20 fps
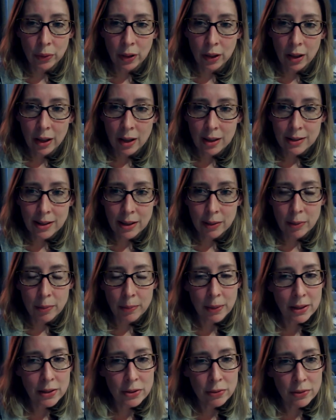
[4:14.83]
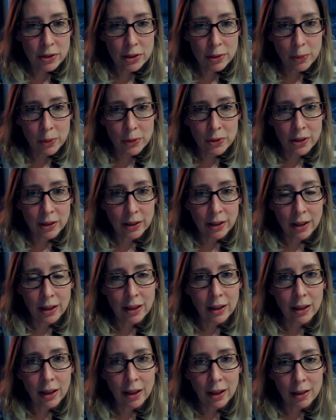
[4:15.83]
as they were better at spotting the hidden
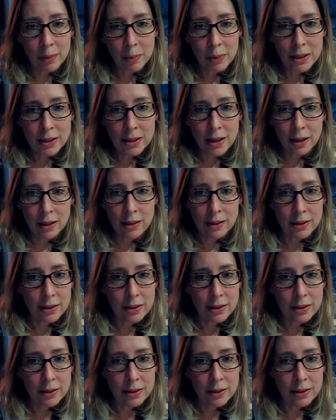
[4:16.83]
enemy tanks,